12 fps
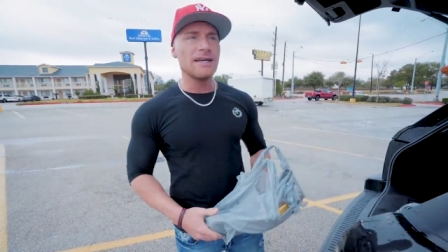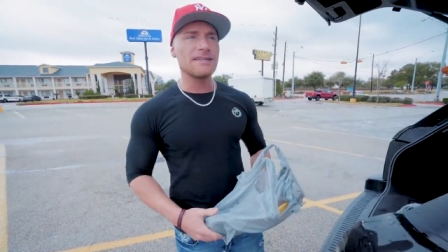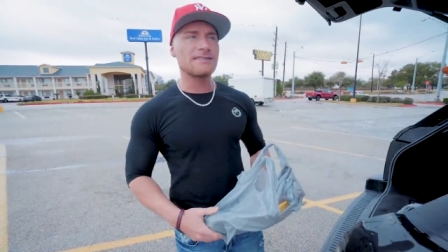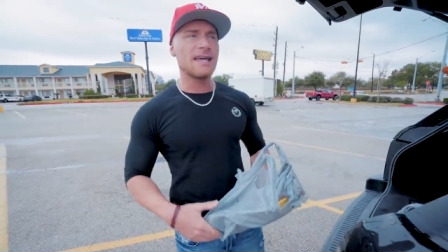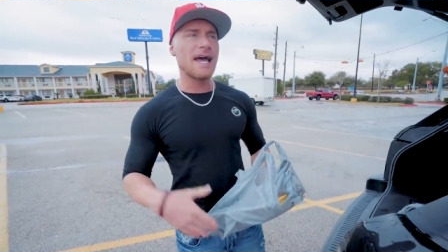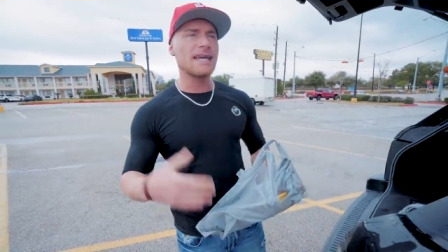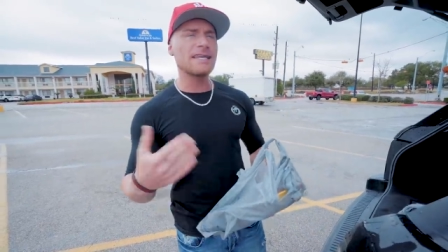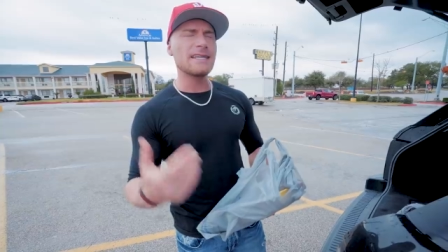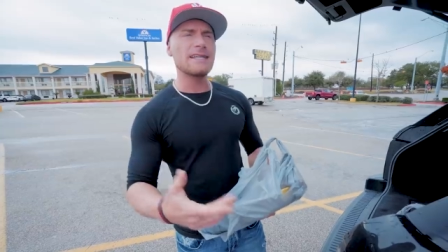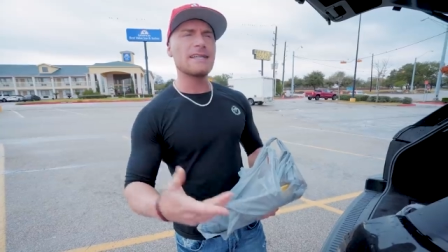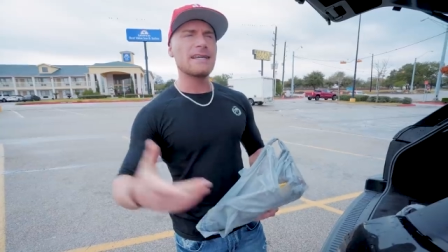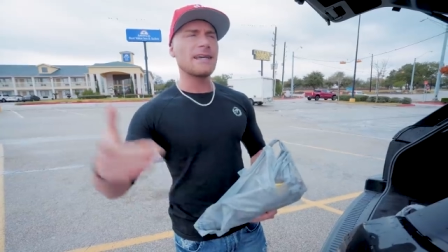it's that
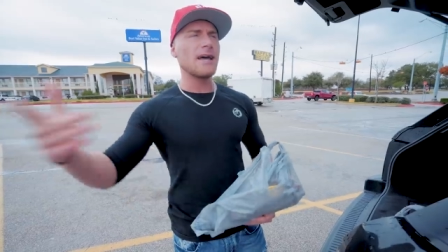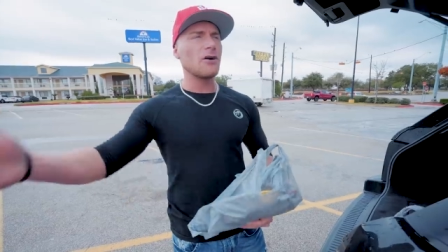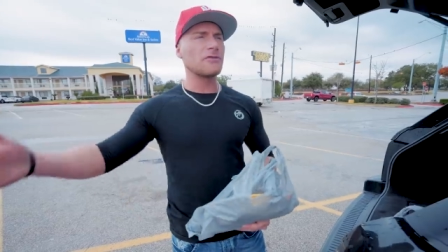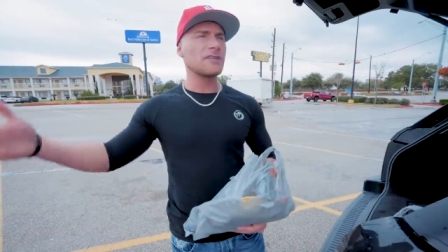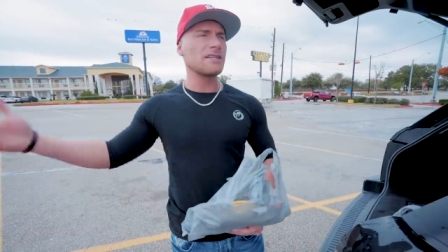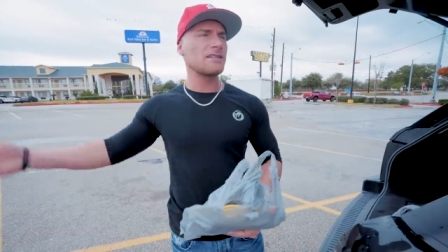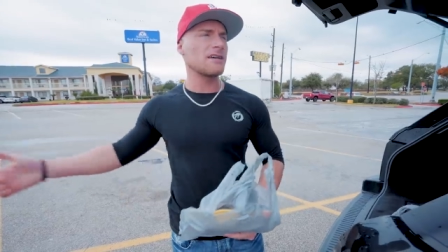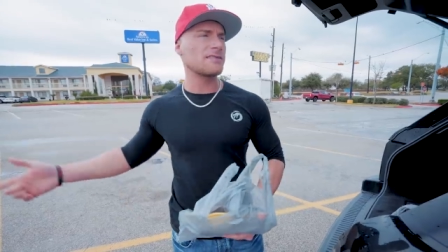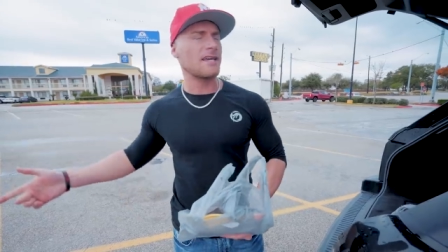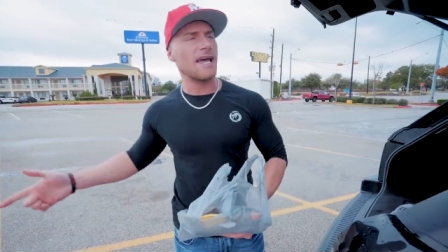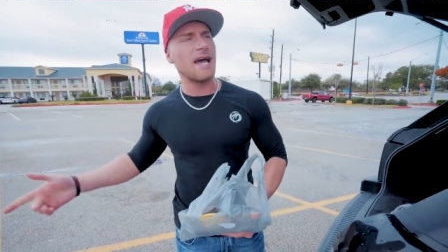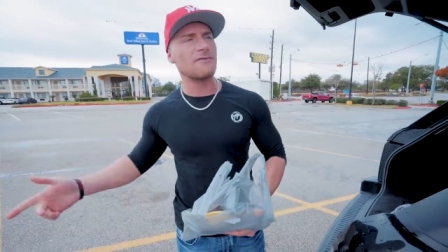eating healthy
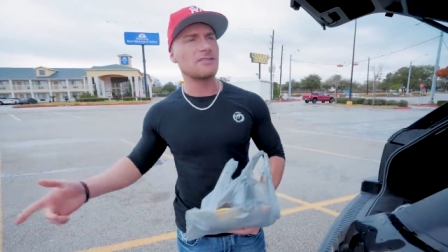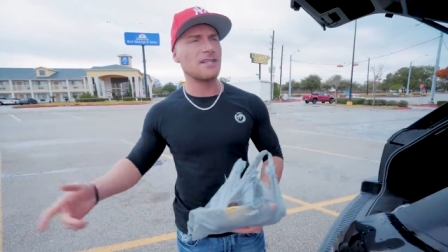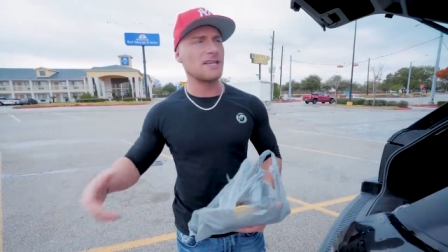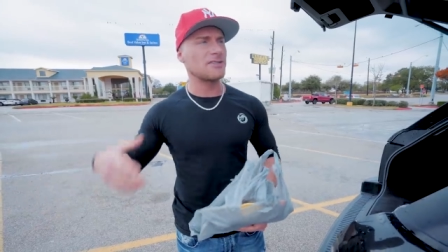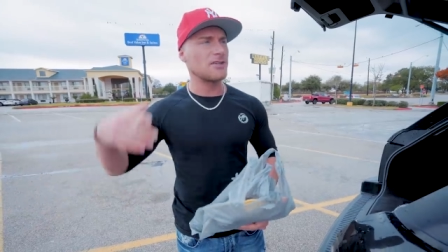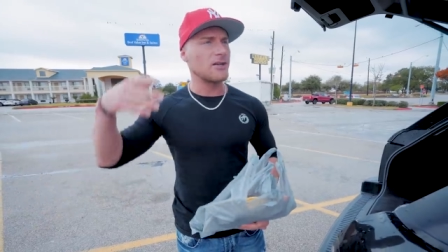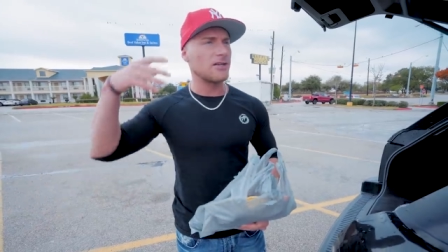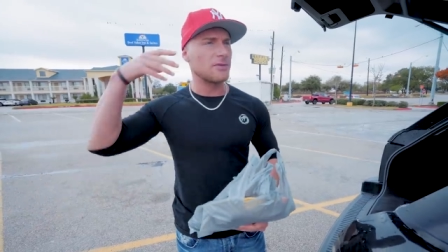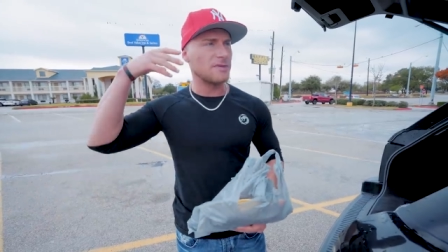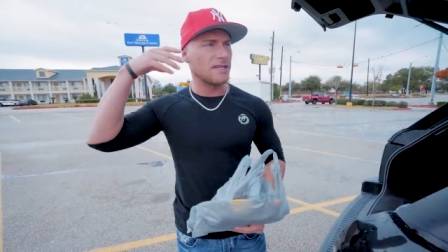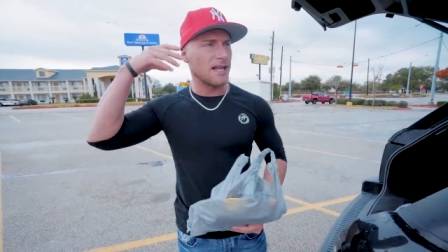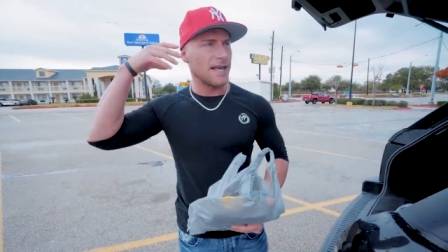doesn't have to necessarily
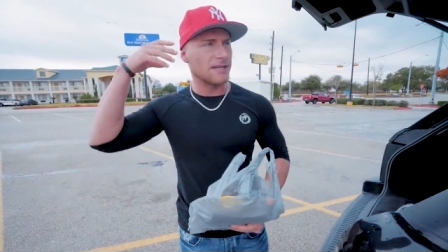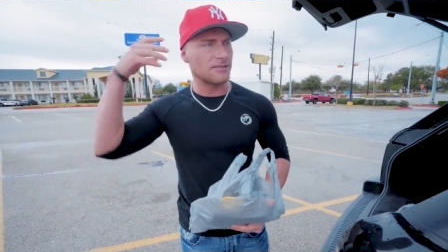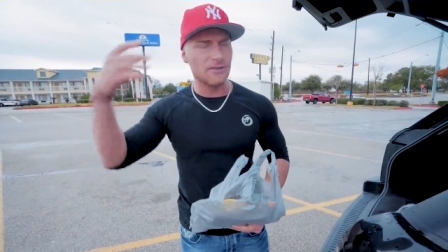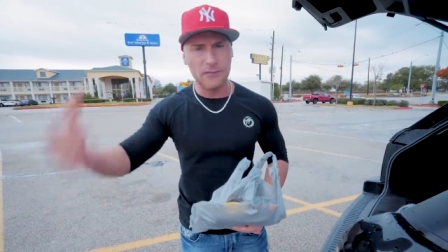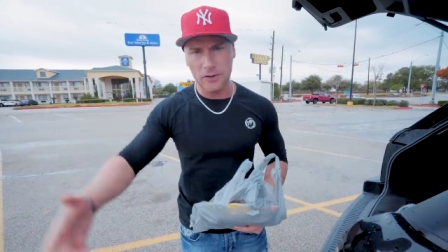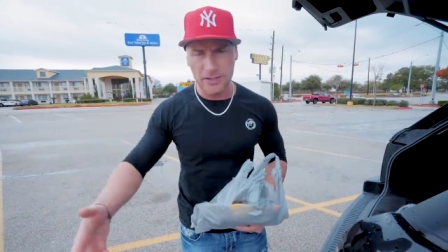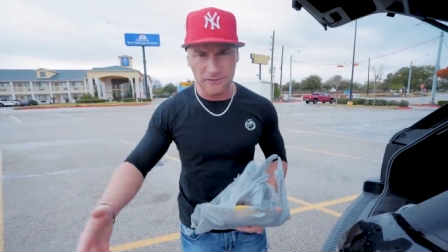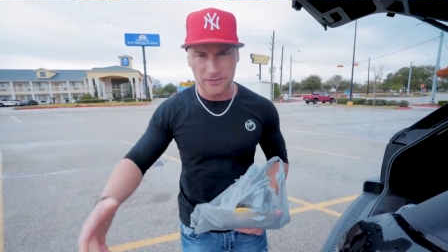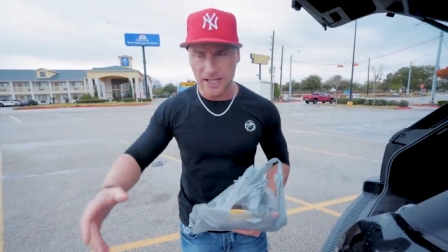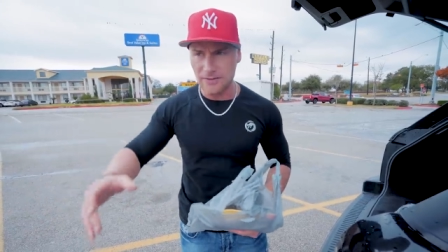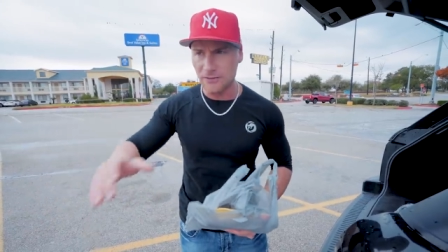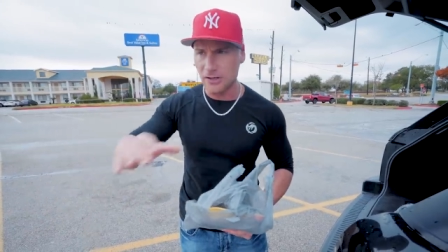be like devoid of
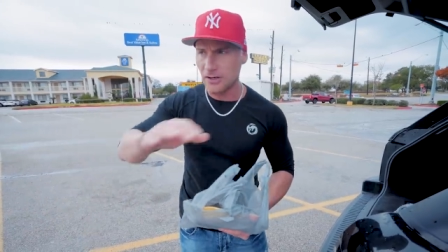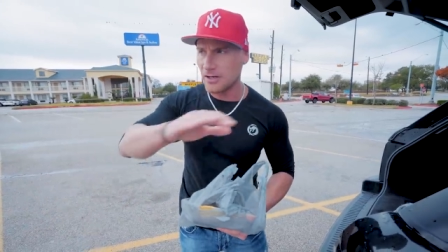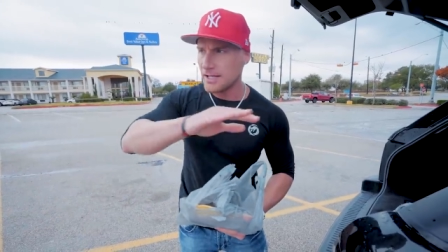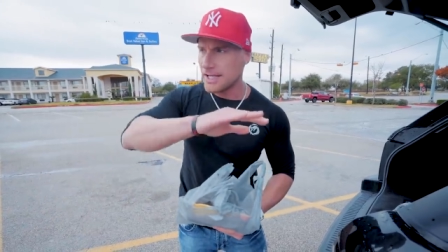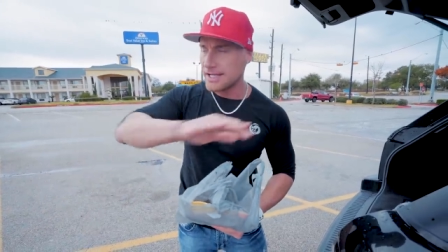flavor